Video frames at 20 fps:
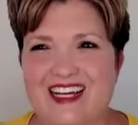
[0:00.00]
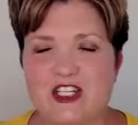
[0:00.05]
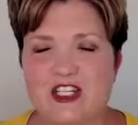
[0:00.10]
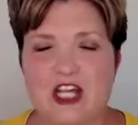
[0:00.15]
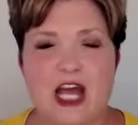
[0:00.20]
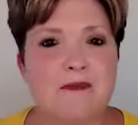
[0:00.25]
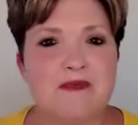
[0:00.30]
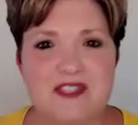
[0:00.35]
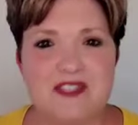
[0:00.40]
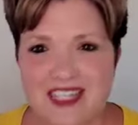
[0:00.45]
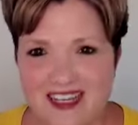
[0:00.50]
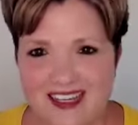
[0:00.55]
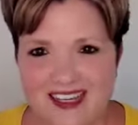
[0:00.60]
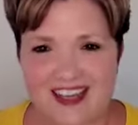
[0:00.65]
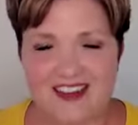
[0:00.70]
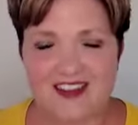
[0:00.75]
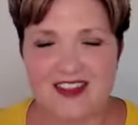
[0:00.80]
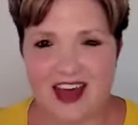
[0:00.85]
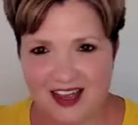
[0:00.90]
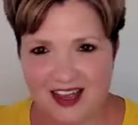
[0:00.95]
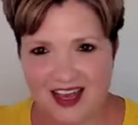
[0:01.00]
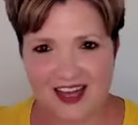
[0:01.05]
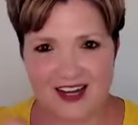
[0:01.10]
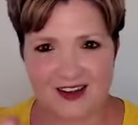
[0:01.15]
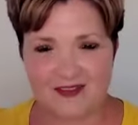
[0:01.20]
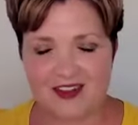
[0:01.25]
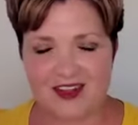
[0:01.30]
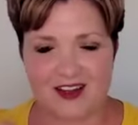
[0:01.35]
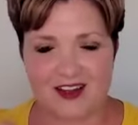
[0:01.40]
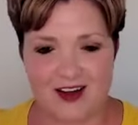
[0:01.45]
chapstick, that kind
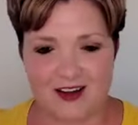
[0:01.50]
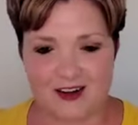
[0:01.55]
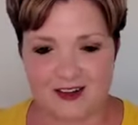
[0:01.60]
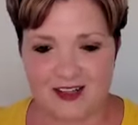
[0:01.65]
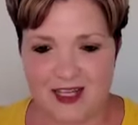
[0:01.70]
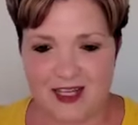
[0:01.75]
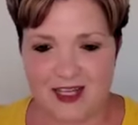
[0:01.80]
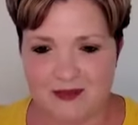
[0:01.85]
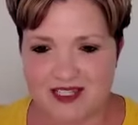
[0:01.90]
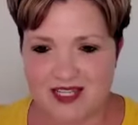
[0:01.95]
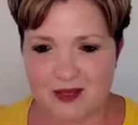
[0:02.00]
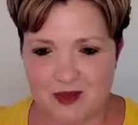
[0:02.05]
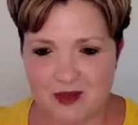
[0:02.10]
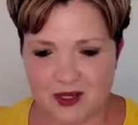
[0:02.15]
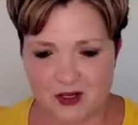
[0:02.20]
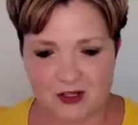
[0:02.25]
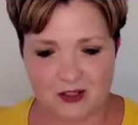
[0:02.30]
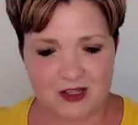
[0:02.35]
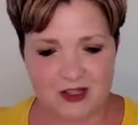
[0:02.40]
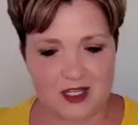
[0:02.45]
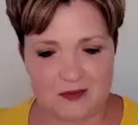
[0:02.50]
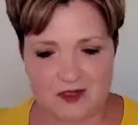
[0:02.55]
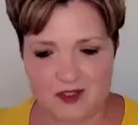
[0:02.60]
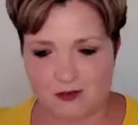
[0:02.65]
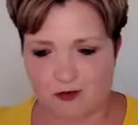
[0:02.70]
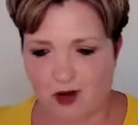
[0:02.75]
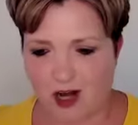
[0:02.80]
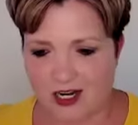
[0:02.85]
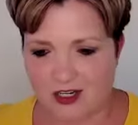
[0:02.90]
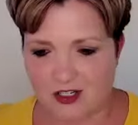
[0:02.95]
of thing on her lips, keeping her lips
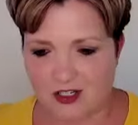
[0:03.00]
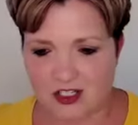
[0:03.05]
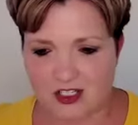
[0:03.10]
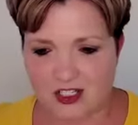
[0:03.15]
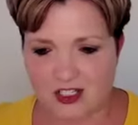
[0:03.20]
fresh.